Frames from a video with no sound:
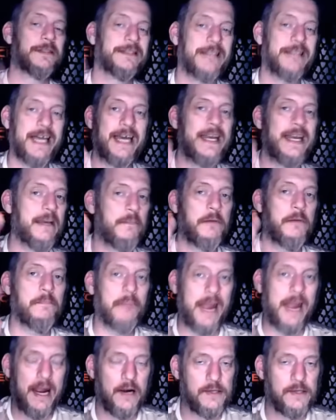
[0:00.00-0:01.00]
Let him
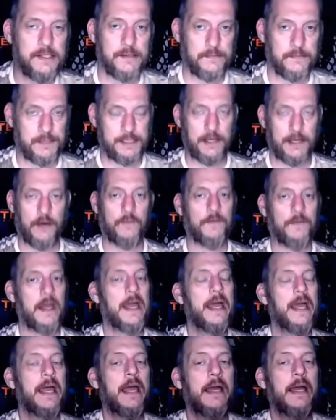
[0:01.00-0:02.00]
embarrass himself
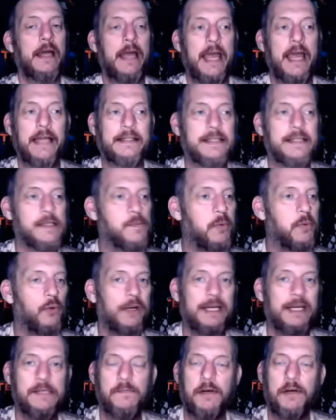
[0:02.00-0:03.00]
at this
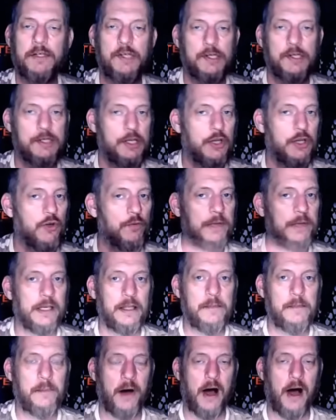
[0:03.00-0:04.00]
point as much as
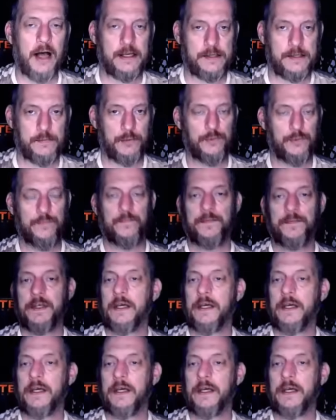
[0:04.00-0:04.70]
humanly possible,